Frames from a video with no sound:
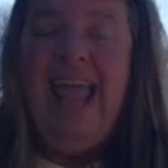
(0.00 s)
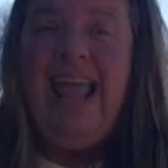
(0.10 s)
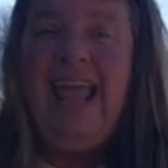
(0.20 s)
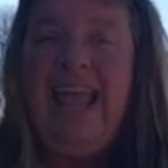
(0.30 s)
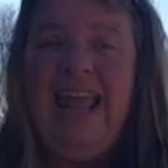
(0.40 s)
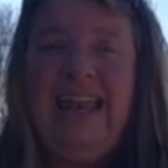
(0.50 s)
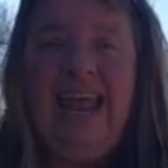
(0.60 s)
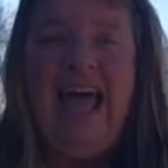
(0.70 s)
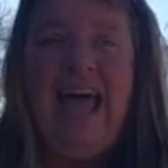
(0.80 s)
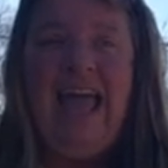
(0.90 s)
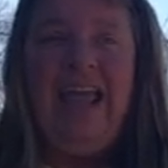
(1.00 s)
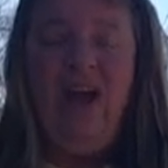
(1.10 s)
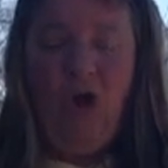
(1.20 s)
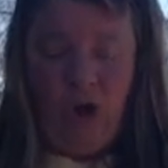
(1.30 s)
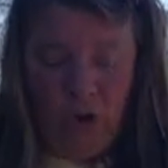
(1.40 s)
and I
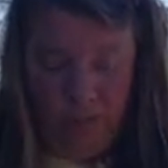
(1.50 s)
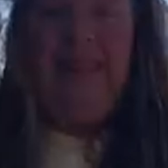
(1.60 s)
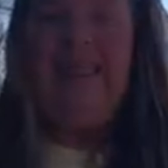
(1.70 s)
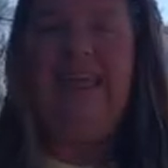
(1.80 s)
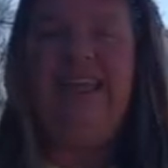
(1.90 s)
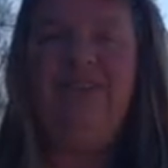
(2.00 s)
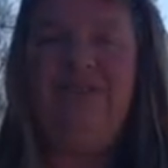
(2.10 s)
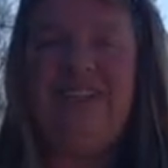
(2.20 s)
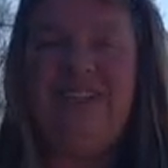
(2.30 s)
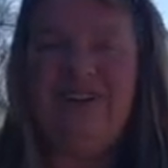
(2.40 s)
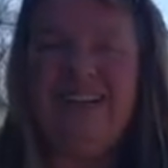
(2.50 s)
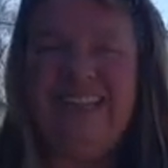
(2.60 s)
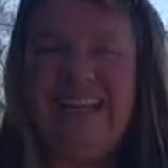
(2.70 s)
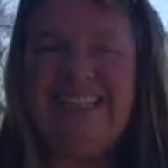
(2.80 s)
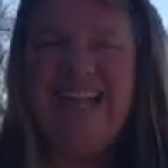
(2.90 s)
hope that you've enjoyed
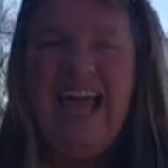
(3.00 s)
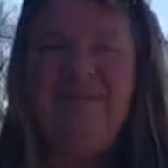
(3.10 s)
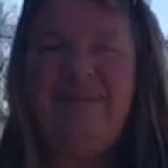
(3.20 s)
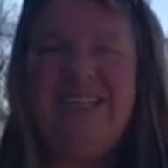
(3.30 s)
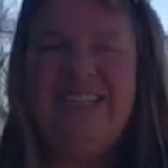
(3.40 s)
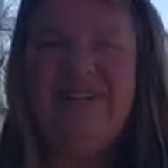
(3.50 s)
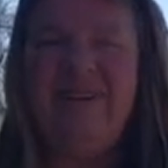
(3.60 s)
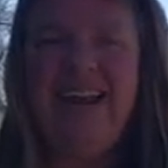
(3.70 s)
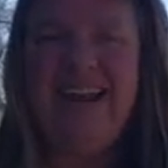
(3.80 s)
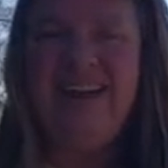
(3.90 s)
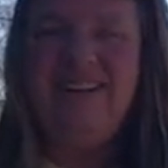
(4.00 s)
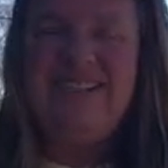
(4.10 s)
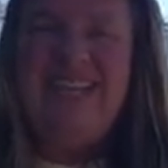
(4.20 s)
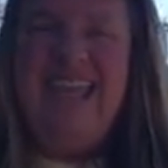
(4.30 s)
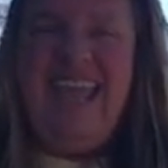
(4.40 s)
this. I miss you,
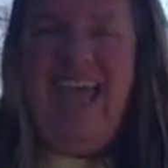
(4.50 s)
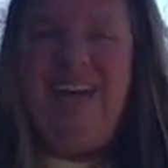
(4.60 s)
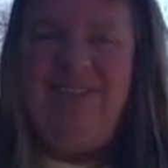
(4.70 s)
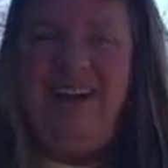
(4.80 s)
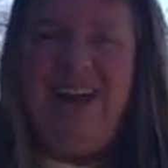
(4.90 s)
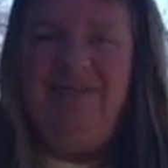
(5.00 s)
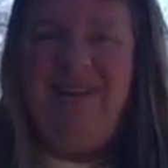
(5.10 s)
Rhinos. Have a great